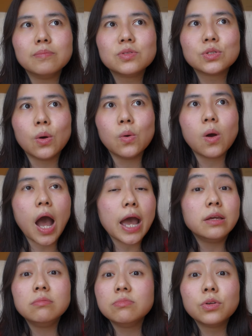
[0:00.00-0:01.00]
So
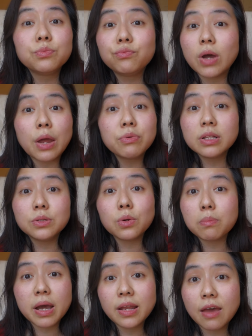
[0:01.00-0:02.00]
I really
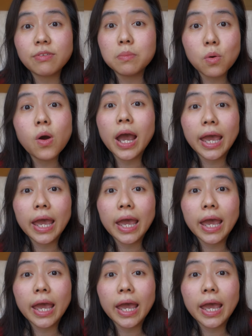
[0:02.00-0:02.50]
don't mind having more.